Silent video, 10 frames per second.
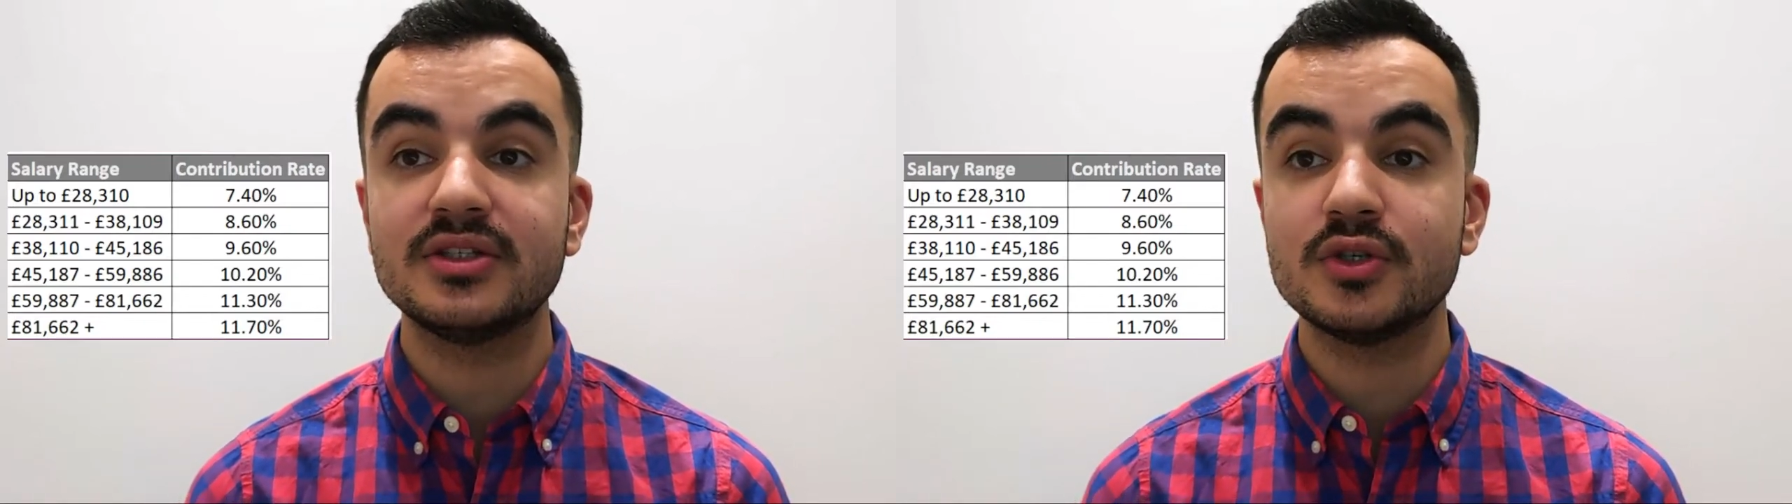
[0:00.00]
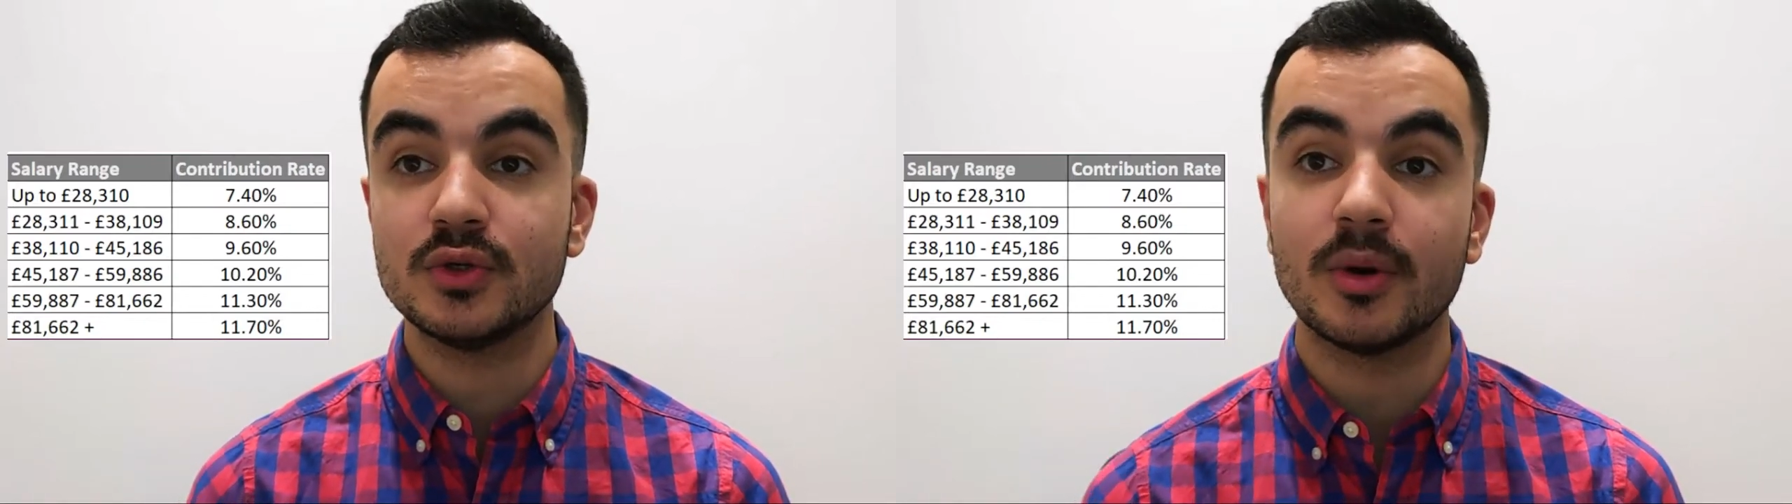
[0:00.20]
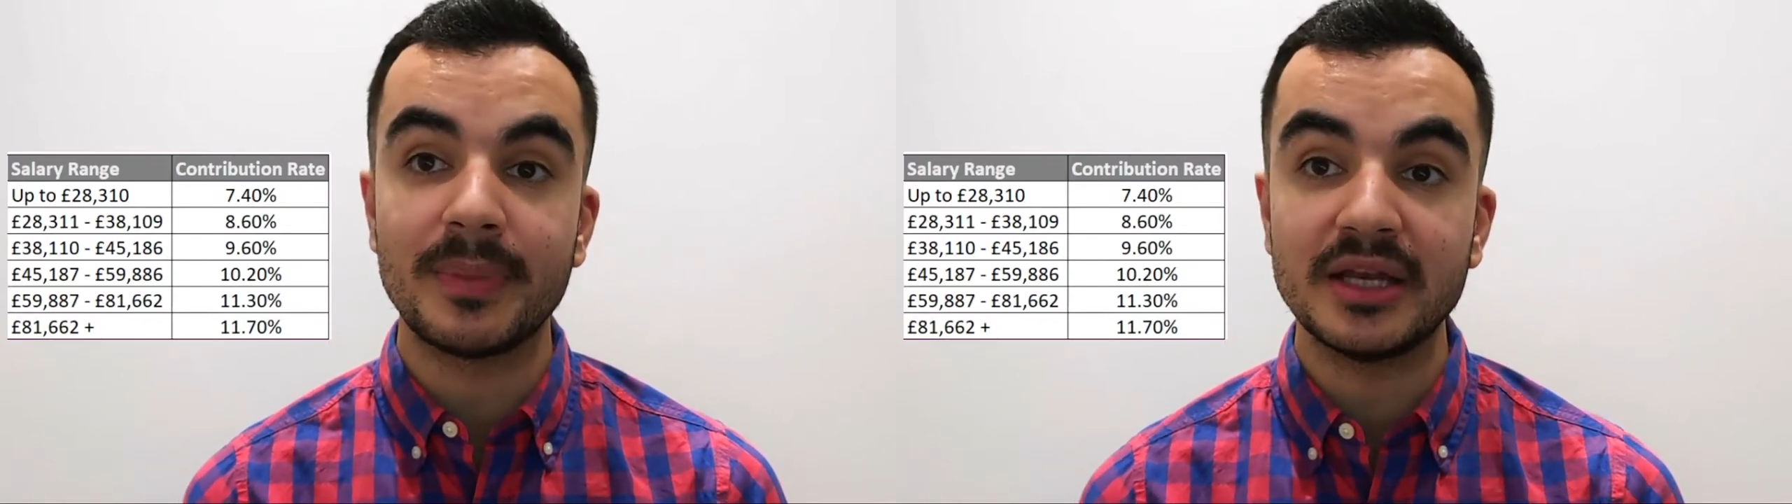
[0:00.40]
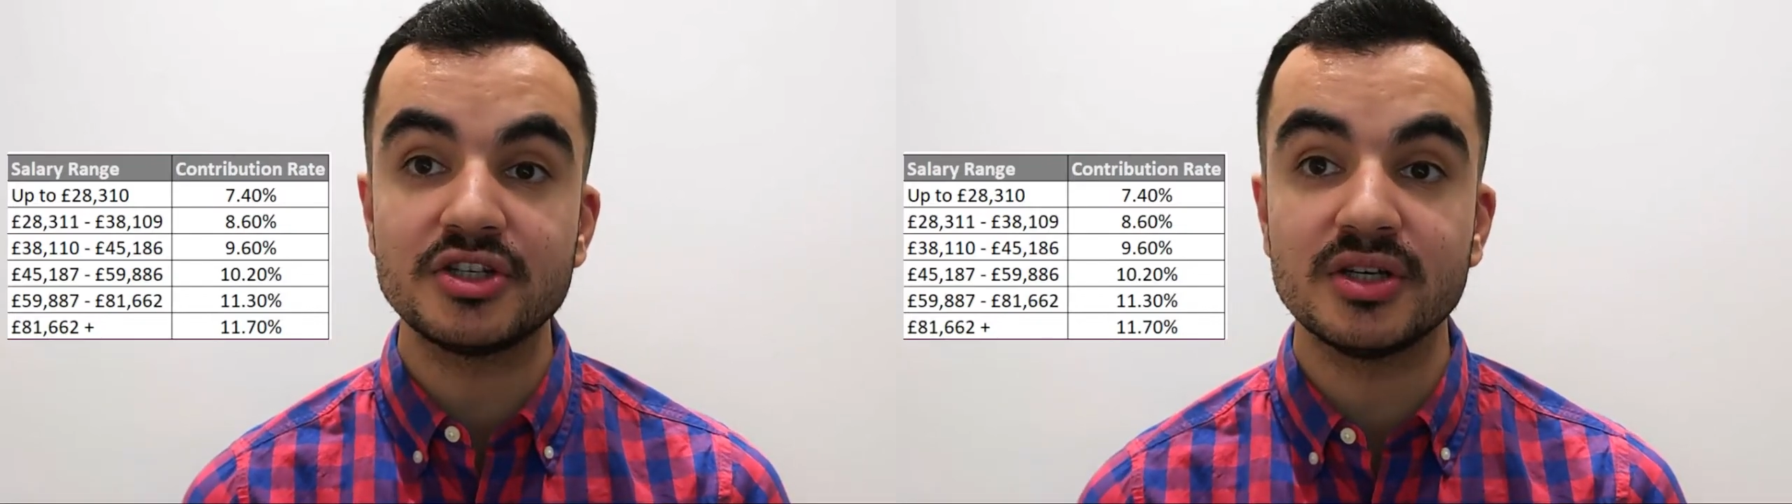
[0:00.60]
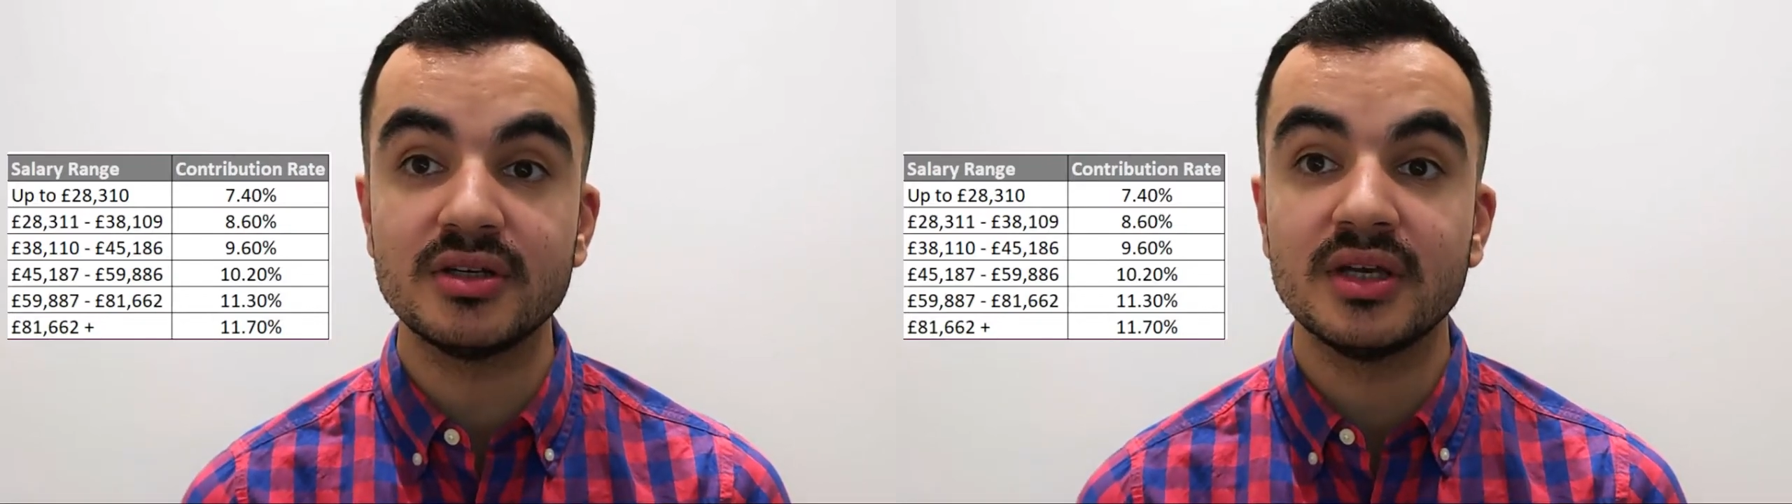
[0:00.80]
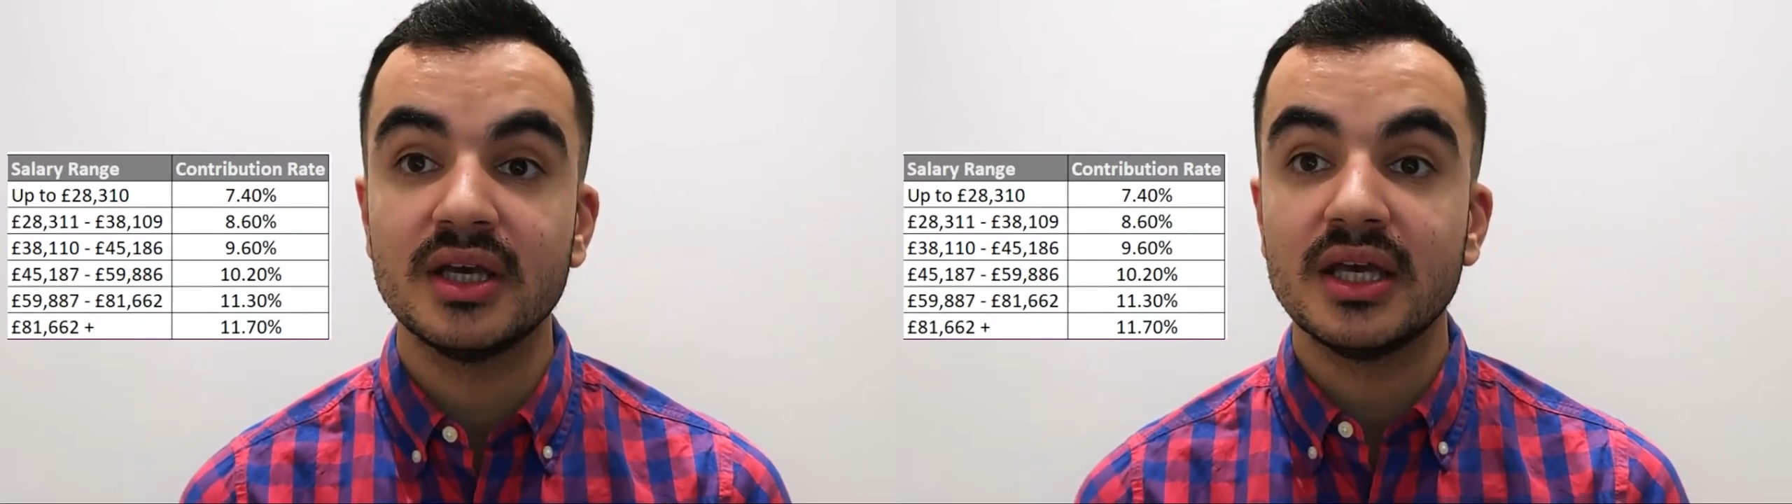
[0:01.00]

to your pension.